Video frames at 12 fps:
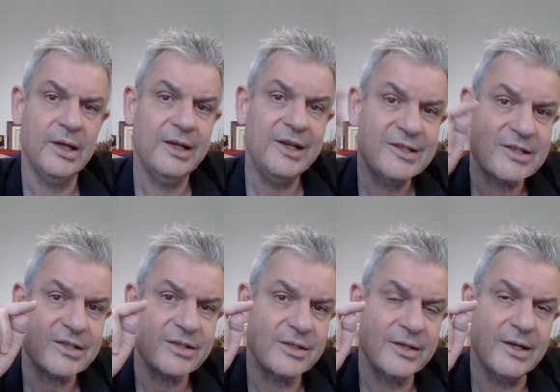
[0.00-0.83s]

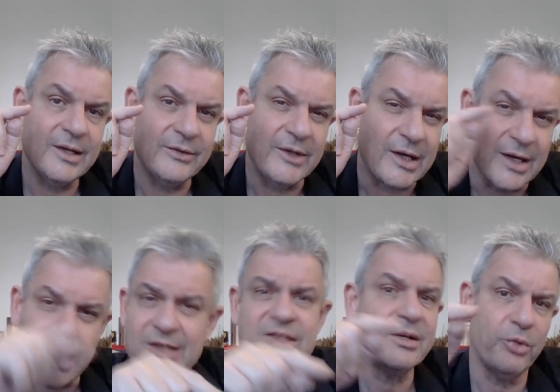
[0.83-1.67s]
It's the
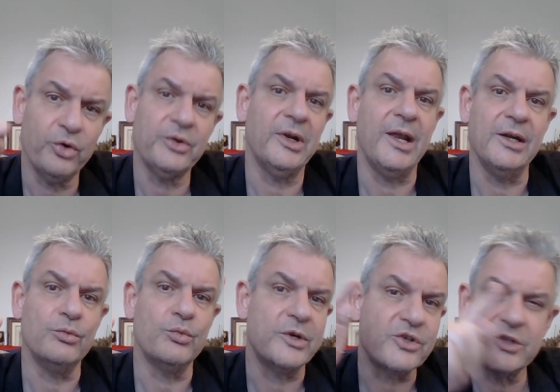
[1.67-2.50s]
classic borderline,
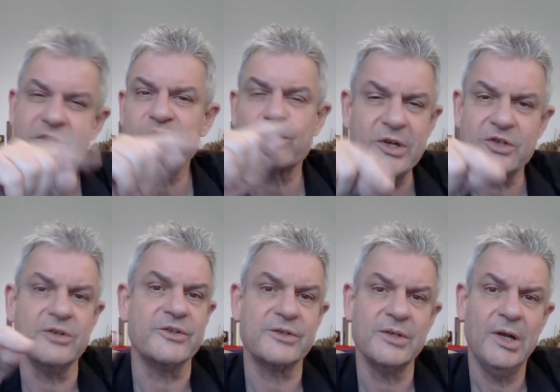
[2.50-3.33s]
when she
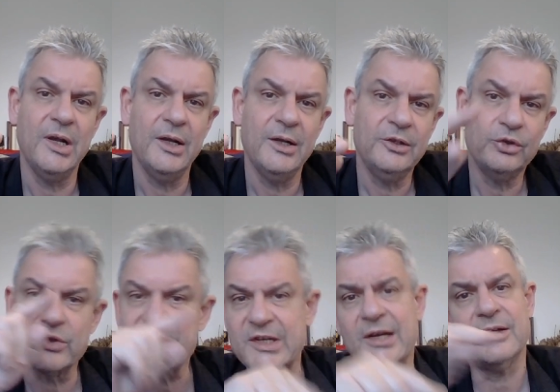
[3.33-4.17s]
switches to
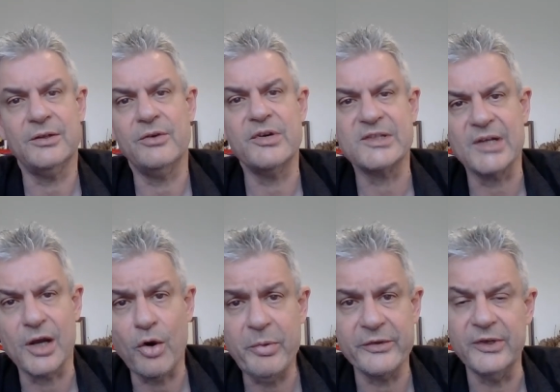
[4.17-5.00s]
secondary
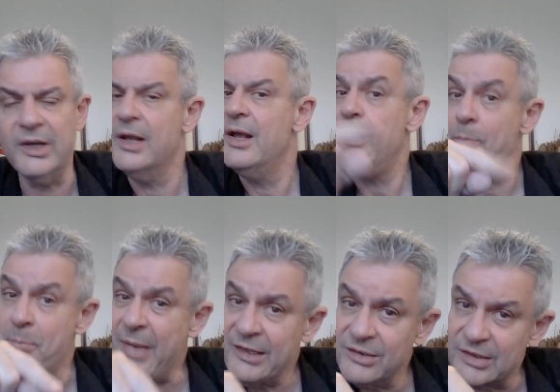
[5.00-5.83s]
psychopathy,
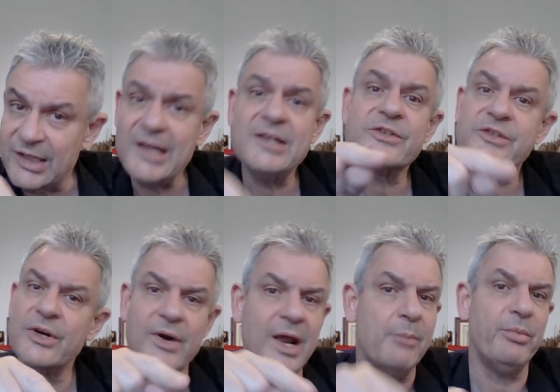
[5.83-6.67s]
maintains
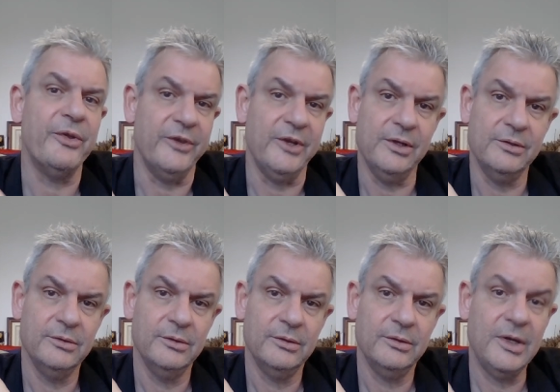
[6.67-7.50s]
her empathy
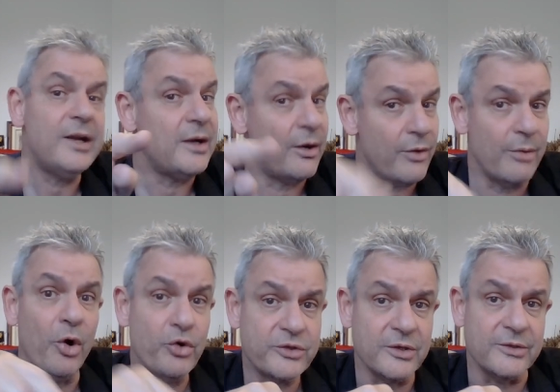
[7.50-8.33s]
and her
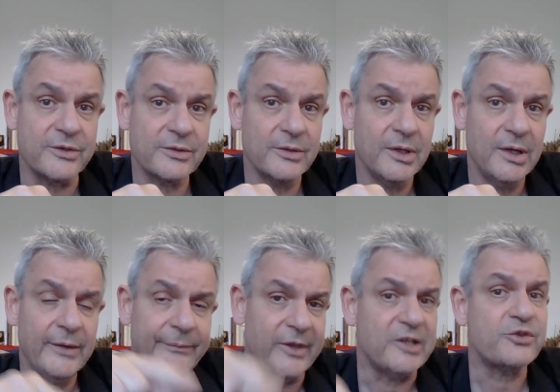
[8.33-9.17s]
emotions.
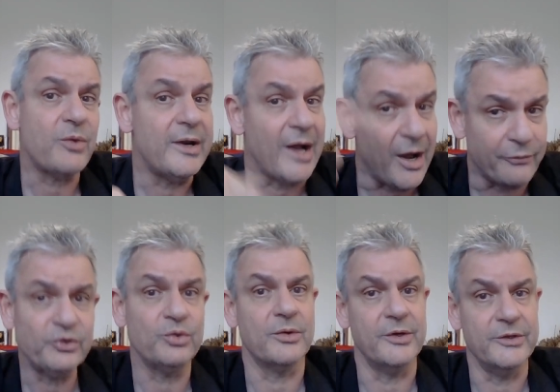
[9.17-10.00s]
That's why
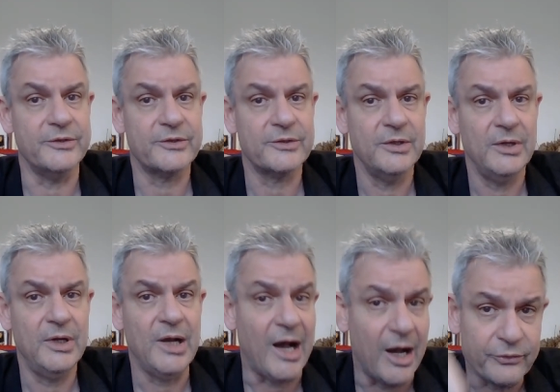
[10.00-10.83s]
afterwards,
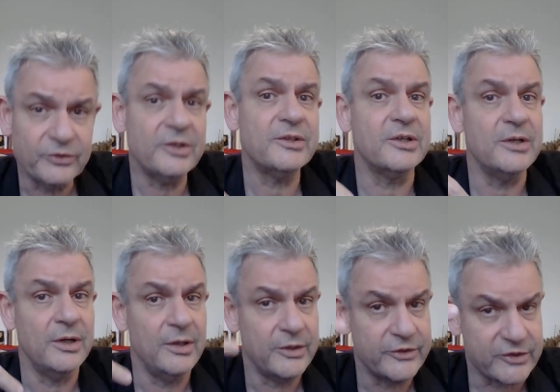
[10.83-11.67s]
after
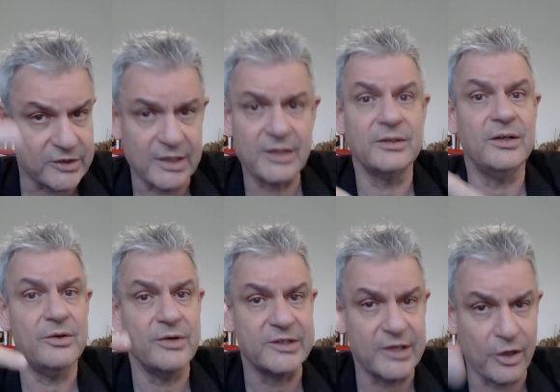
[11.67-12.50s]
the
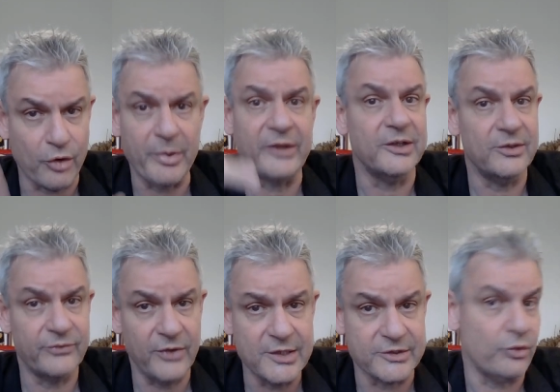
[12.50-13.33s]
secondary psychopathic
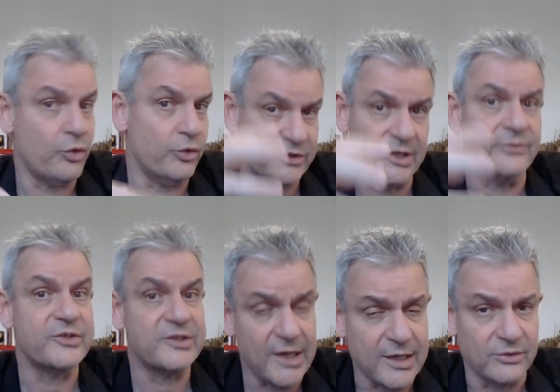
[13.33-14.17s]
phase or
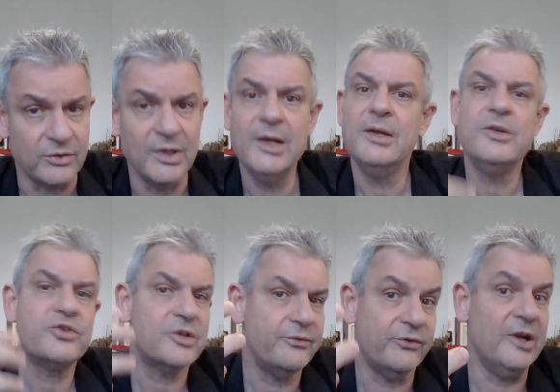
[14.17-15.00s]
self-state,
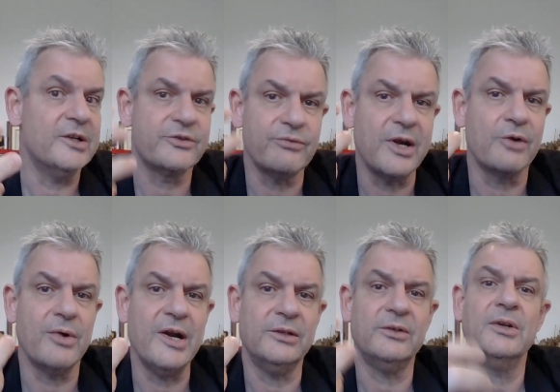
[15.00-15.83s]
she feels
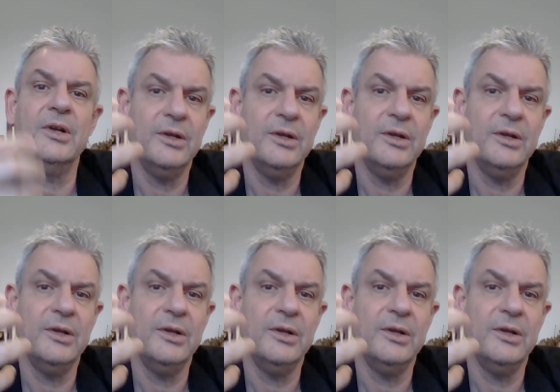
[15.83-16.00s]
regret